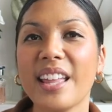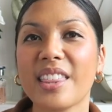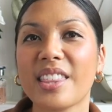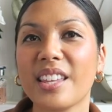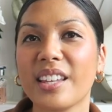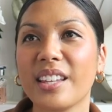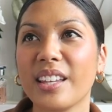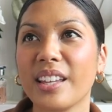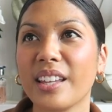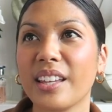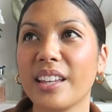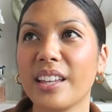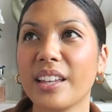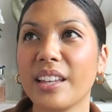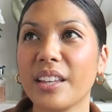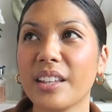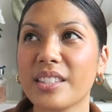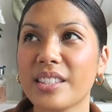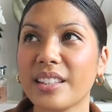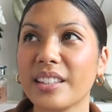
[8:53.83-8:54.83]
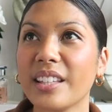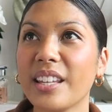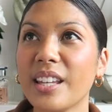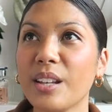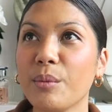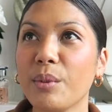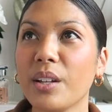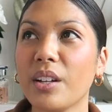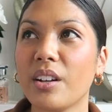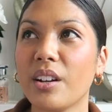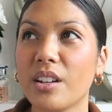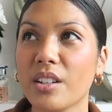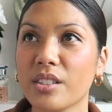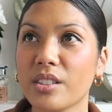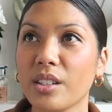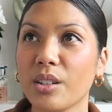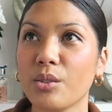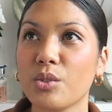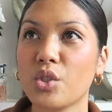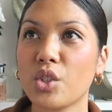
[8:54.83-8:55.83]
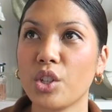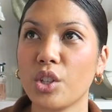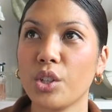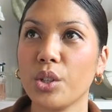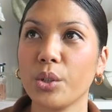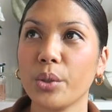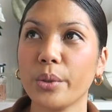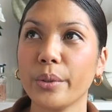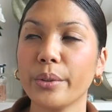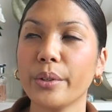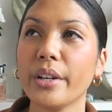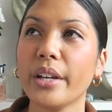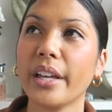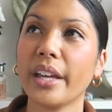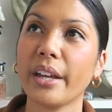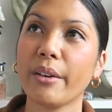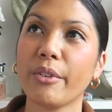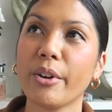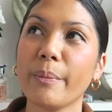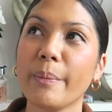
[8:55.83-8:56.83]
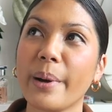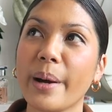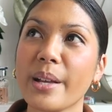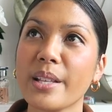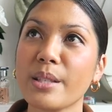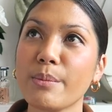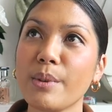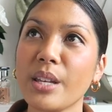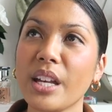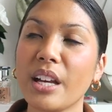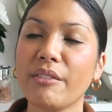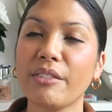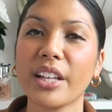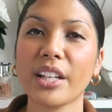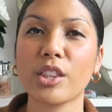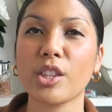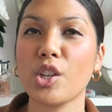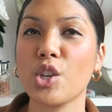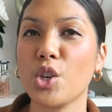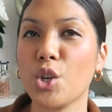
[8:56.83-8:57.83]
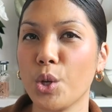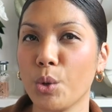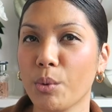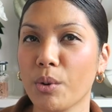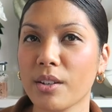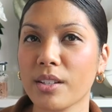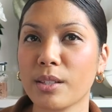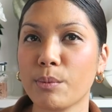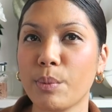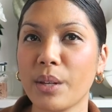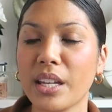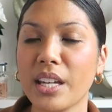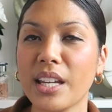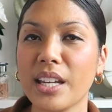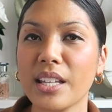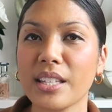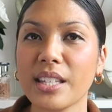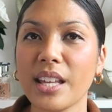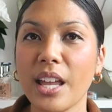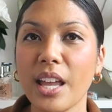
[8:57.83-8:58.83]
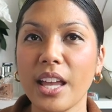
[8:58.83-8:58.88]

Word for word: The Celine one also too, it reminds me of like the newer Speedies